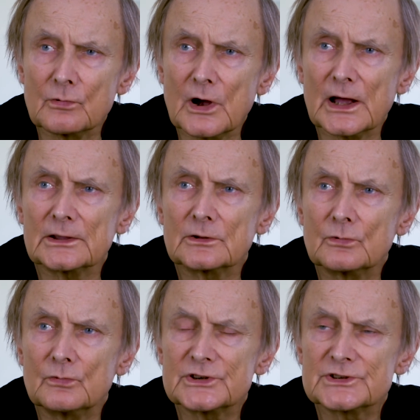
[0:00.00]
one
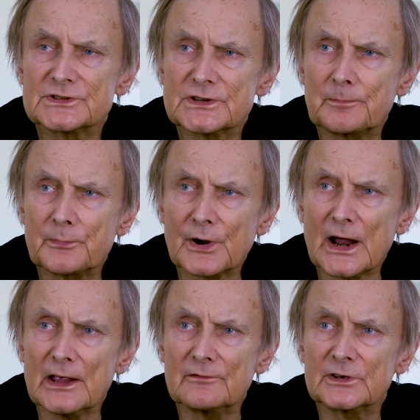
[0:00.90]
which is a
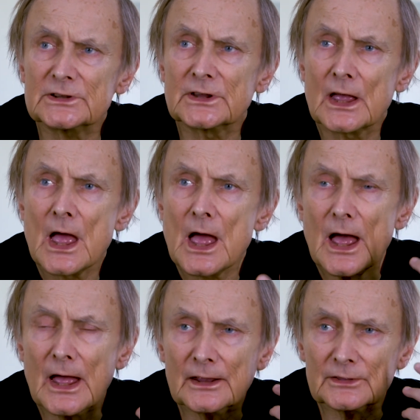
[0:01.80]
private
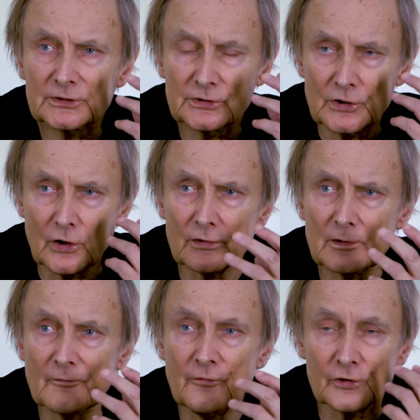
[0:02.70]
and
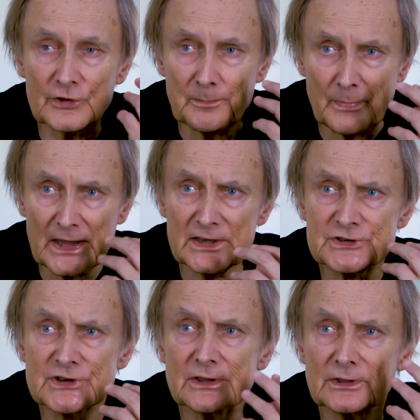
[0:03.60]
non, for the
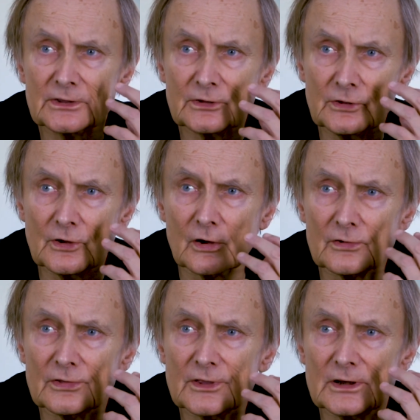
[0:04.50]
patient,
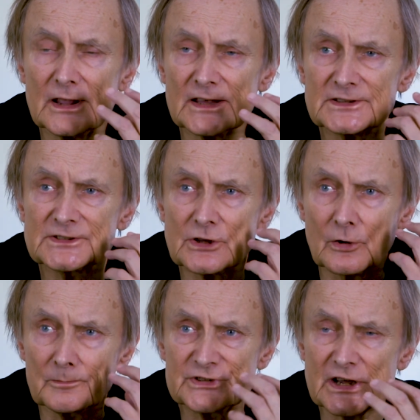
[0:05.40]
nonetheless
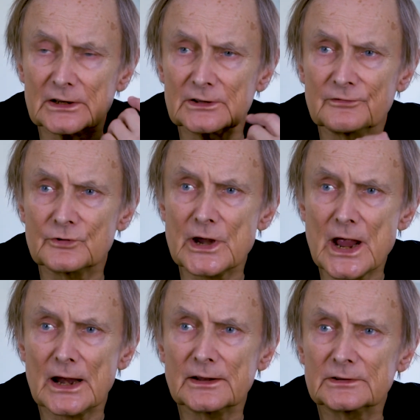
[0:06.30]
objective
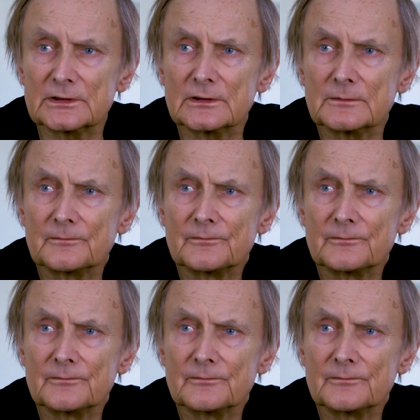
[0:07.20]
reality.